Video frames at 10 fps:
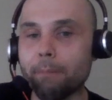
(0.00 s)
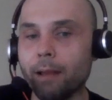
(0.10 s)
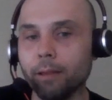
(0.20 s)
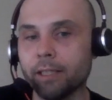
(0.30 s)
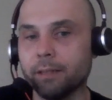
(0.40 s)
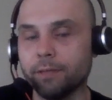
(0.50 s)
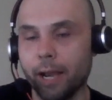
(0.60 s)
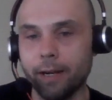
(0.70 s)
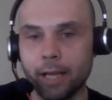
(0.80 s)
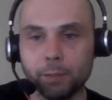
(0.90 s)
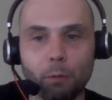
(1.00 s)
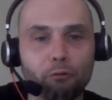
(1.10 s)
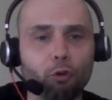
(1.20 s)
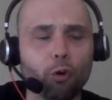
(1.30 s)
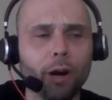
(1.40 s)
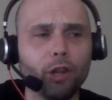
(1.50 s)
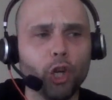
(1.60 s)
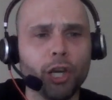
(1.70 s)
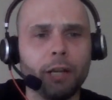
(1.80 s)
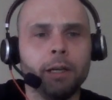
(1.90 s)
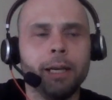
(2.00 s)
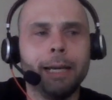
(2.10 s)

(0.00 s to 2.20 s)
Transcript: my list of tight ends before I look at